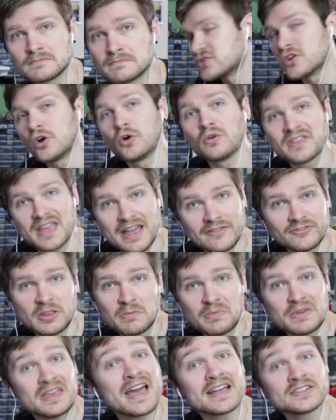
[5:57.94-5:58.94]
So the
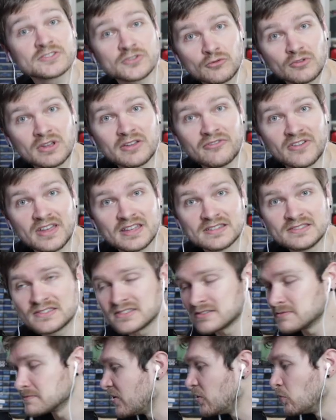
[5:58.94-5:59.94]
FTP has 3
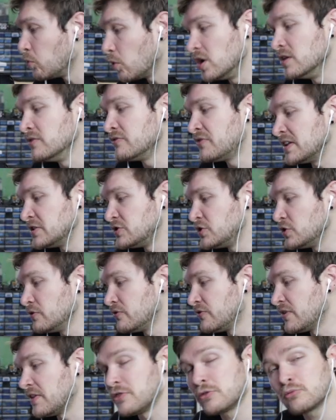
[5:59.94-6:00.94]
FIDs, FID 1, FID 2,
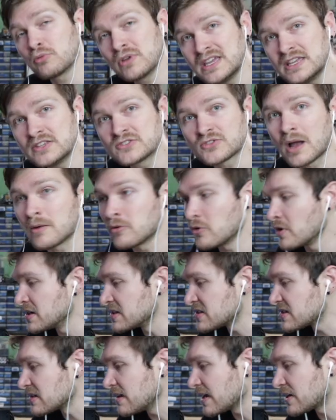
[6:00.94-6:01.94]
FID 3, so I'm going
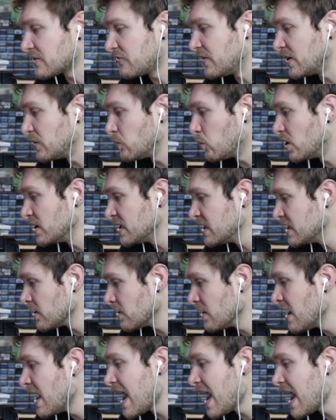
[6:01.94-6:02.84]
to select FID 1 here,